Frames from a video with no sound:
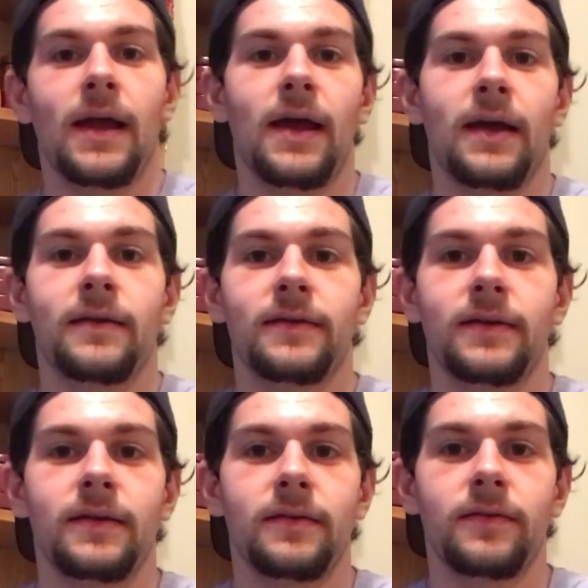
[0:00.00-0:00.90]
and
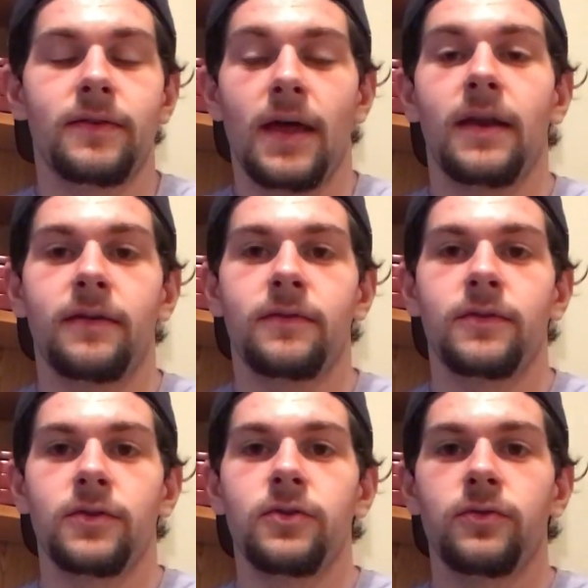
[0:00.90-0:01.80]
then
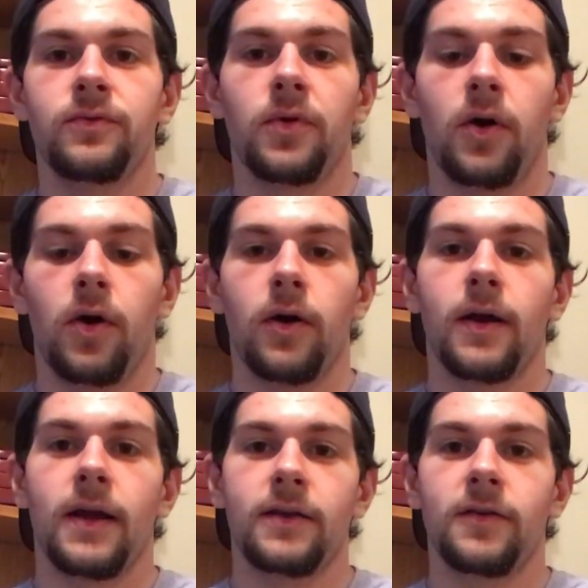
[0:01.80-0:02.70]
you are
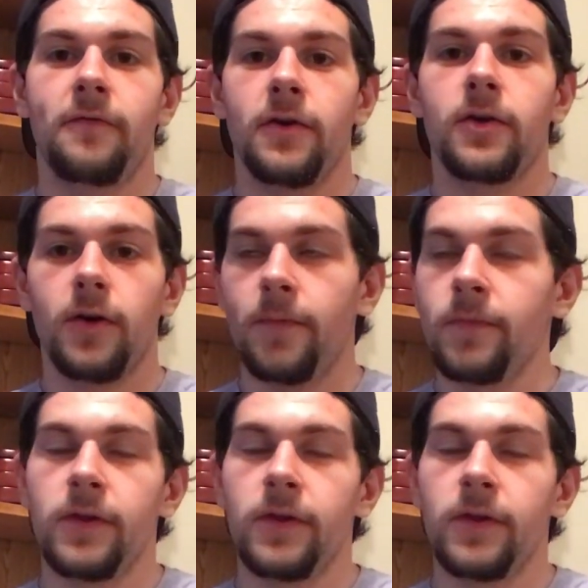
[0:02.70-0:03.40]
a diverter.